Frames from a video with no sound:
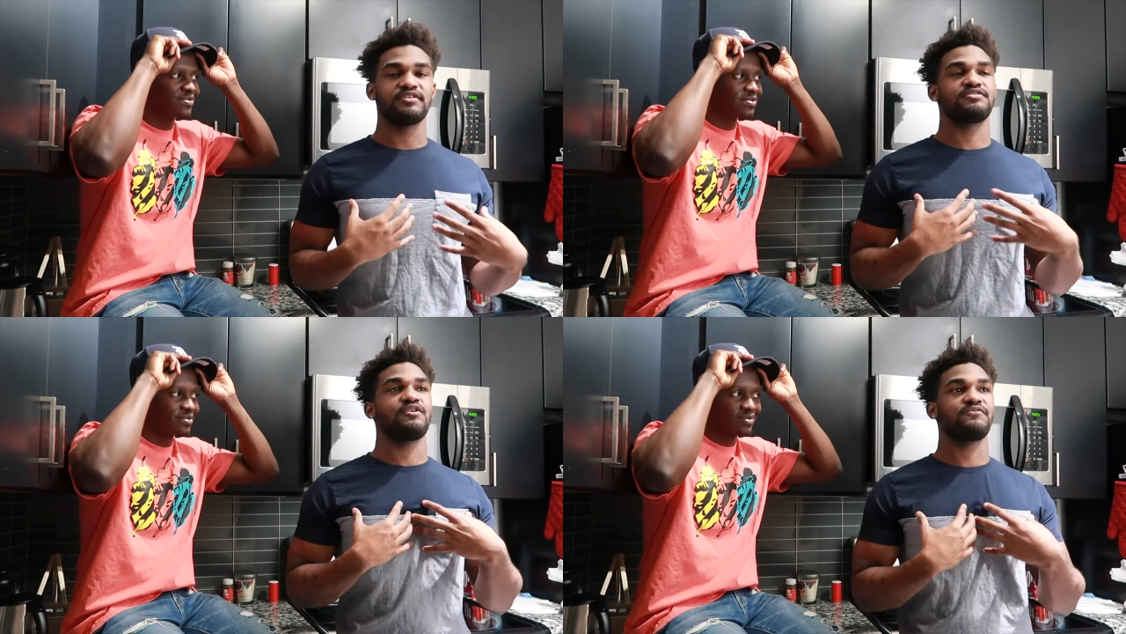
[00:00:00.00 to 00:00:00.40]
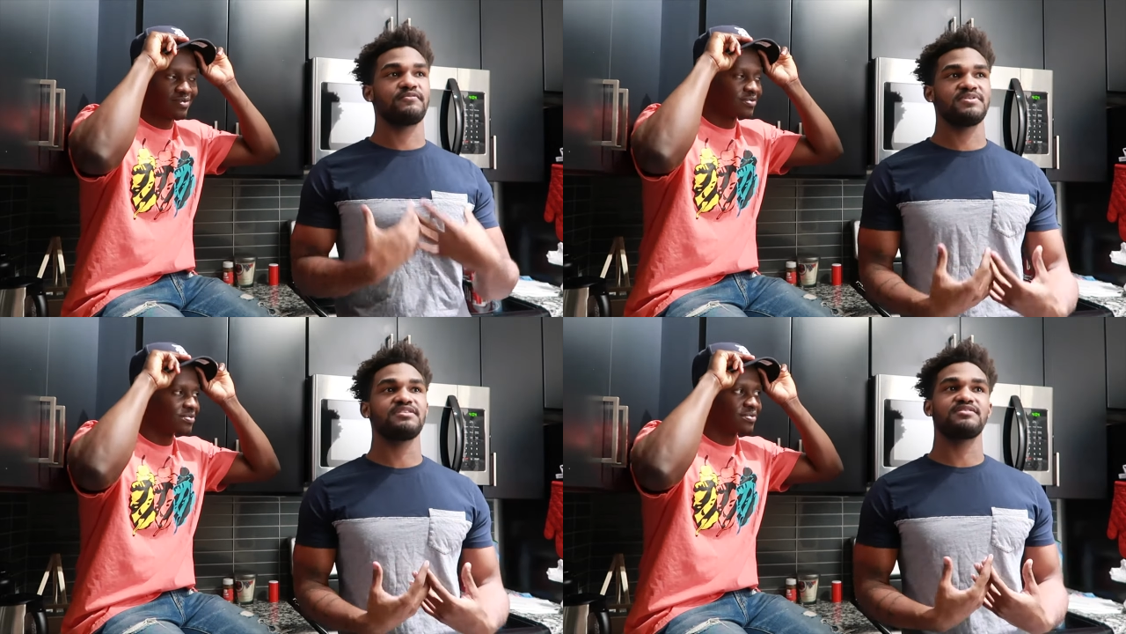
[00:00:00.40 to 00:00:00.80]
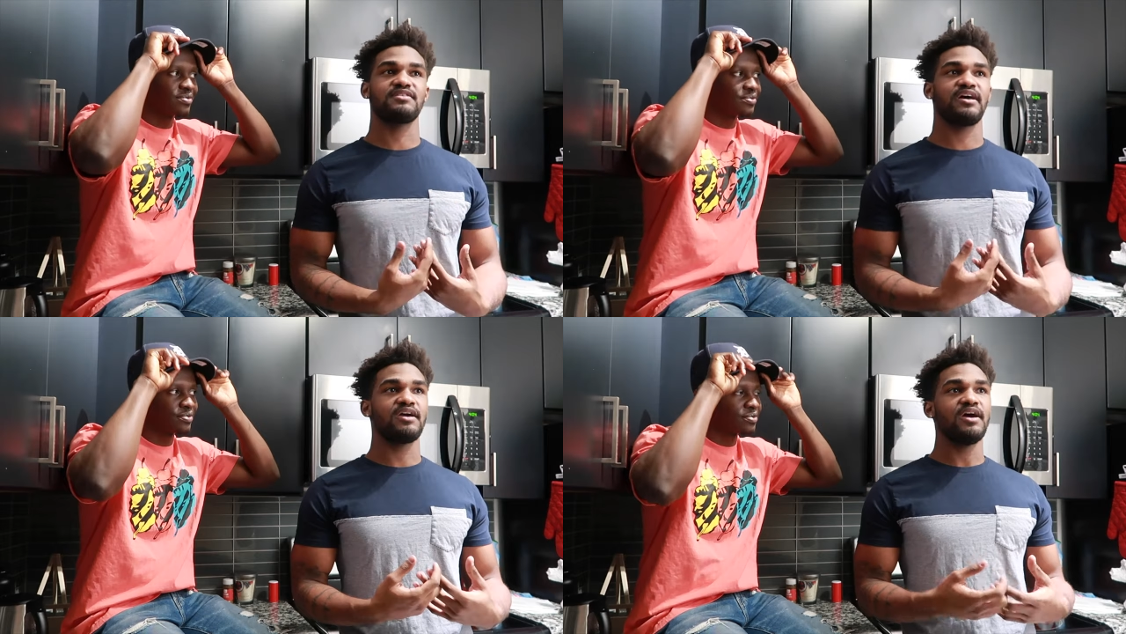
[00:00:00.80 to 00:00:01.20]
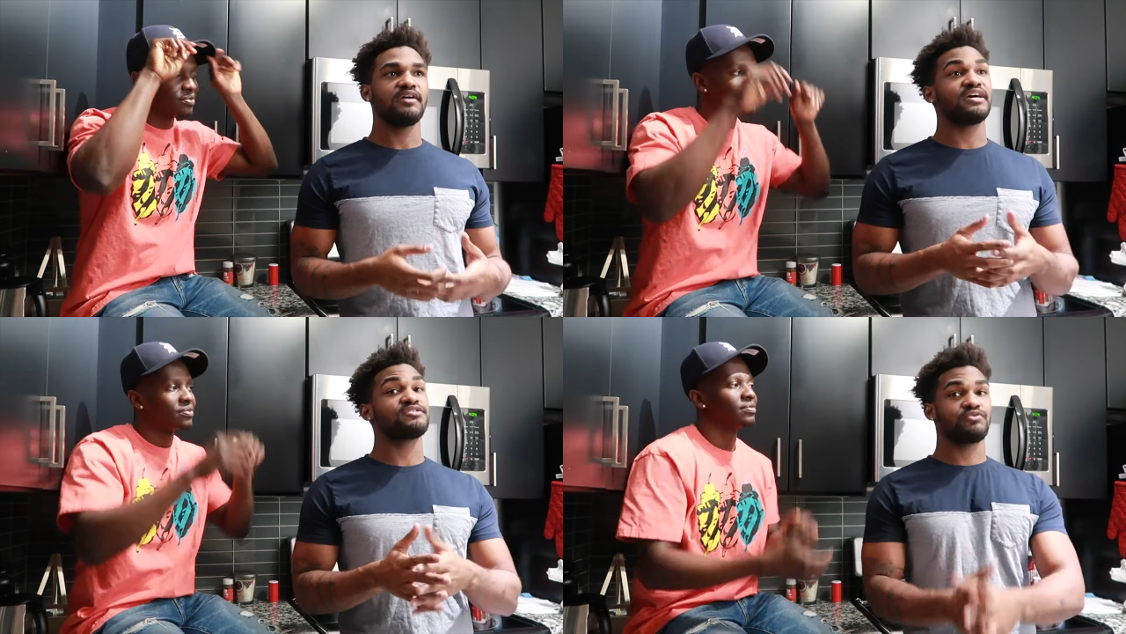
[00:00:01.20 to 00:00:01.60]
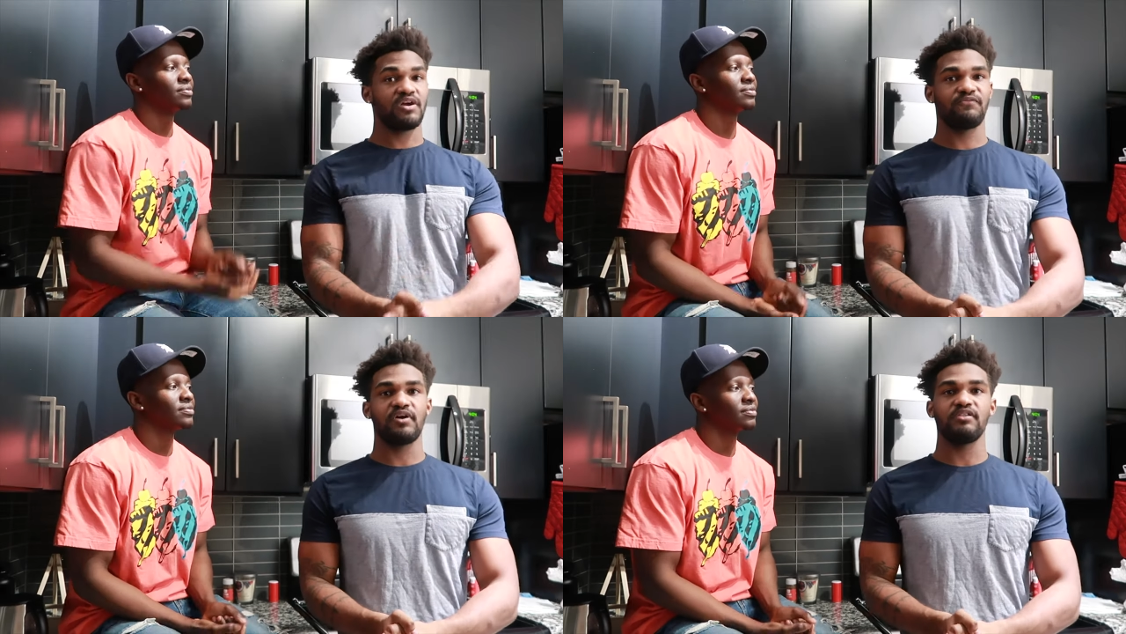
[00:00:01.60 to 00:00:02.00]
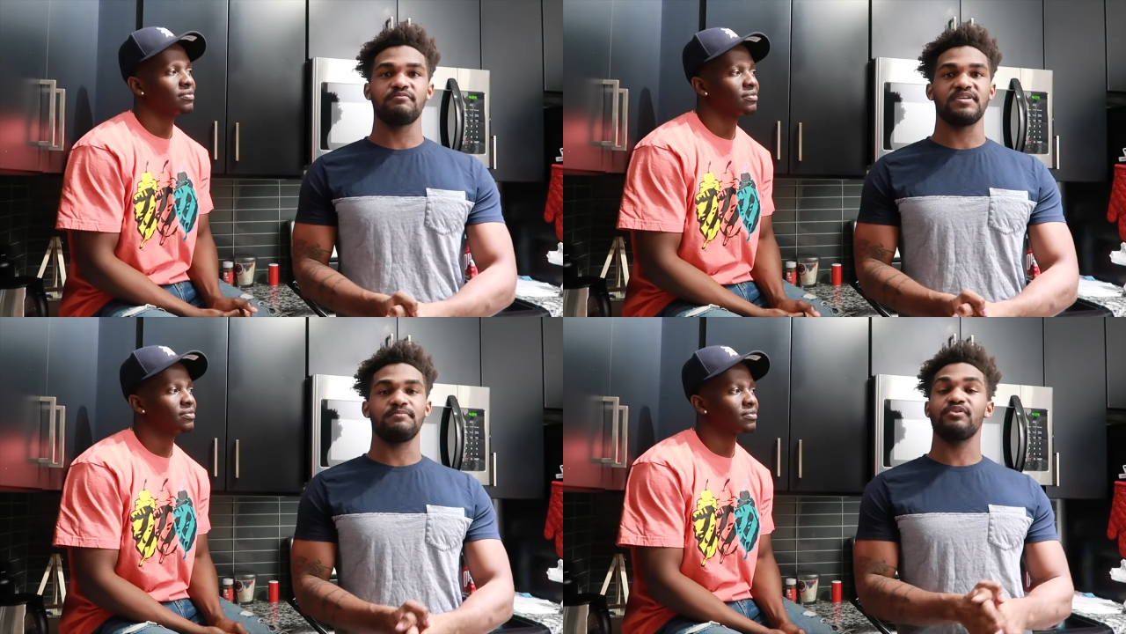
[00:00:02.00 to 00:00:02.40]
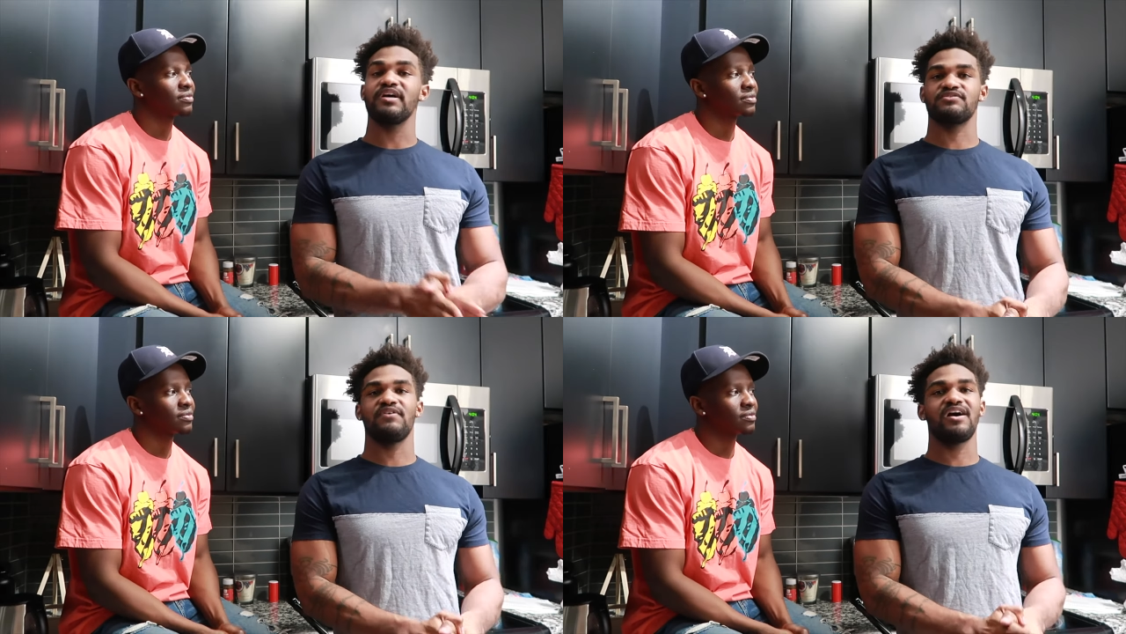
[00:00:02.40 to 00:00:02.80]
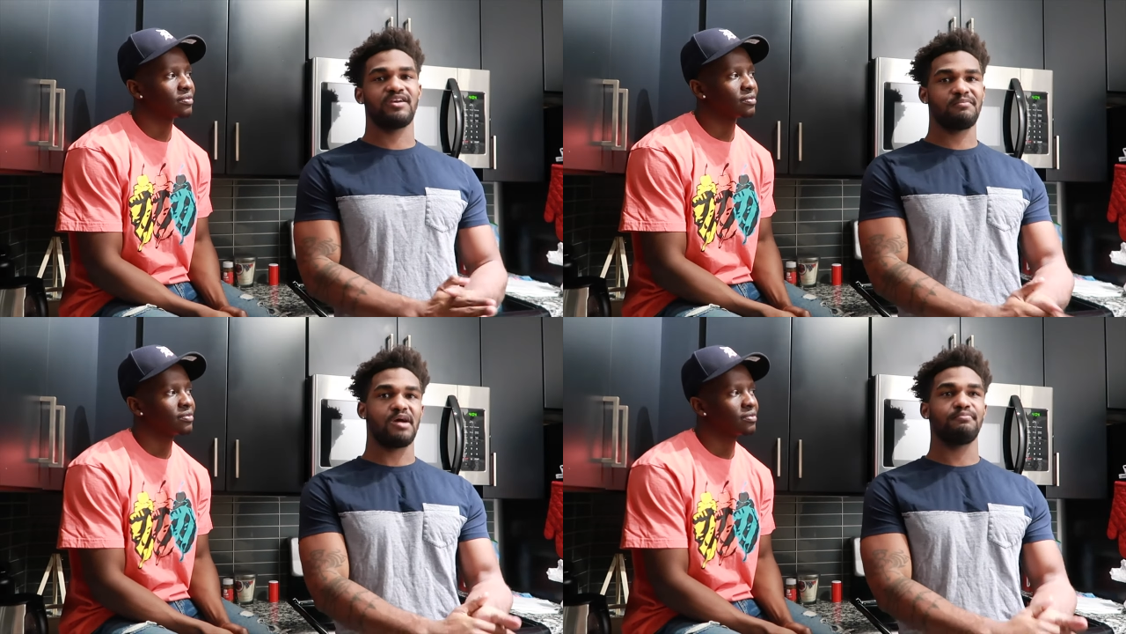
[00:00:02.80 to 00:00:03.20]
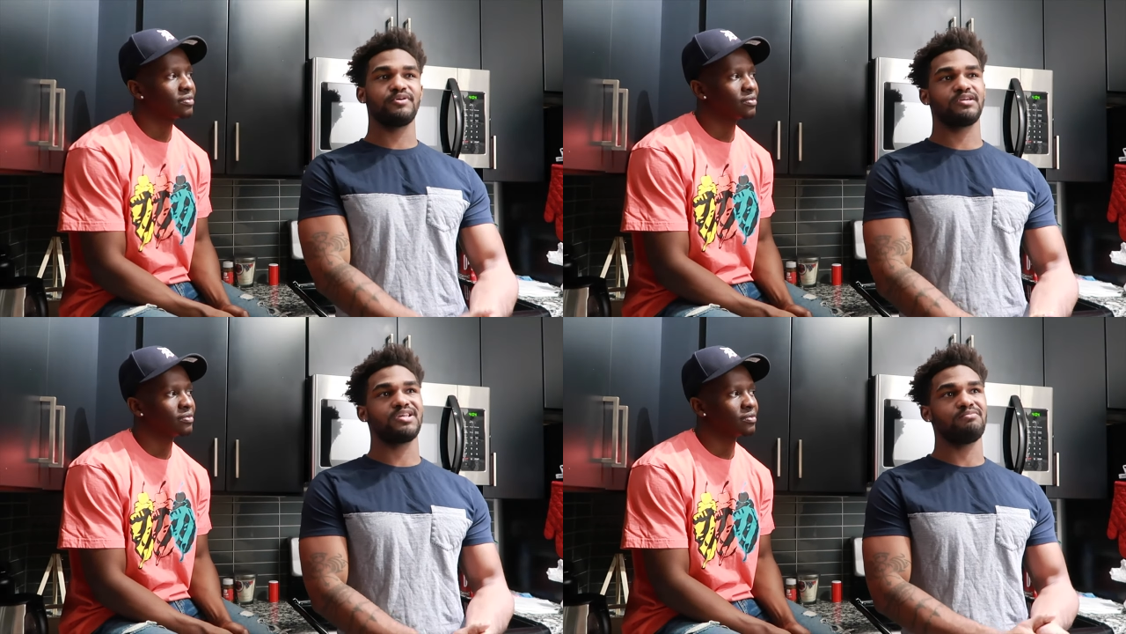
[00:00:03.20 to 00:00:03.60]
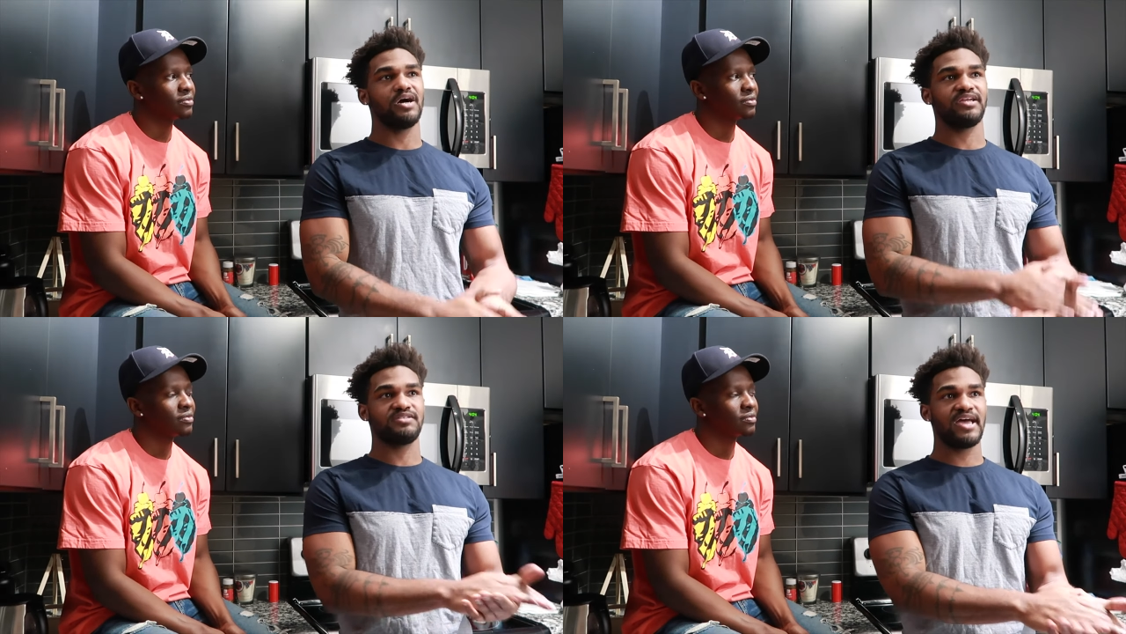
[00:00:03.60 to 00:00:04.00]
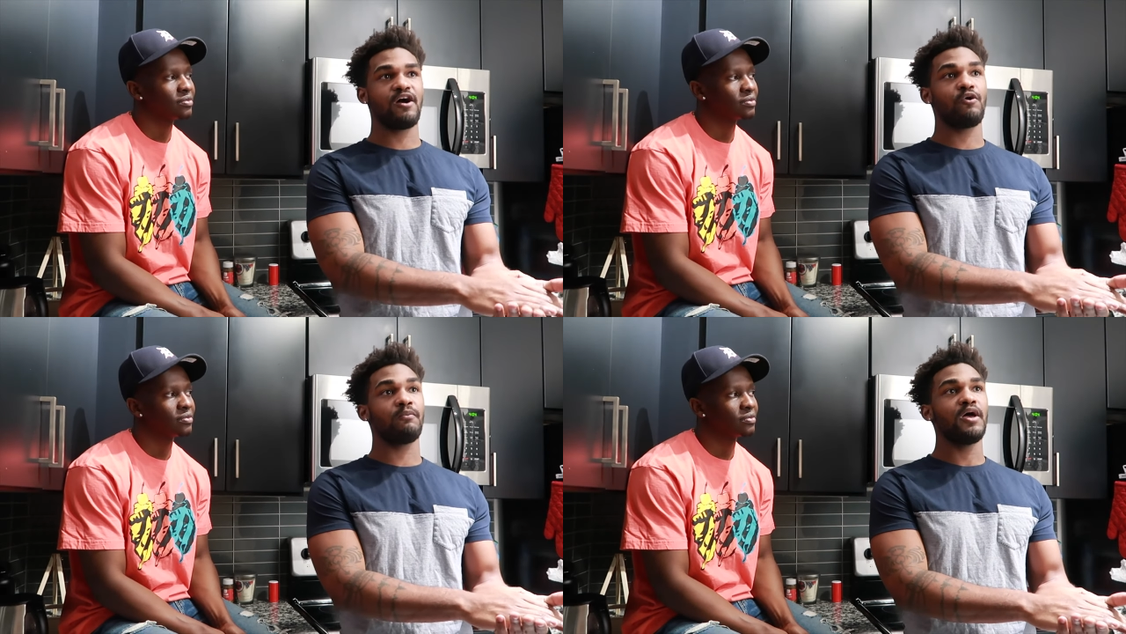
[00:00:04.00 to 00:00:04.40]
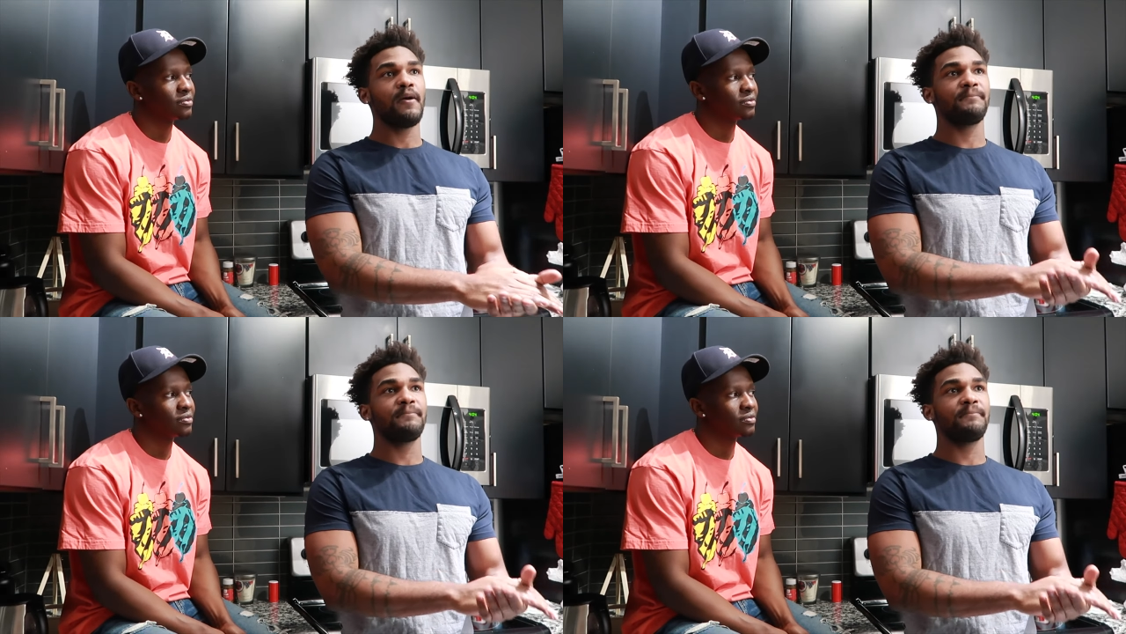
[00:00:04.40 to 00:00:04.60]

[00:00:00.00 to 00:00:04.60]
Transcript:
Speaker 1: so for me it's like that's great for other people that's fine and i'm not putting anybody down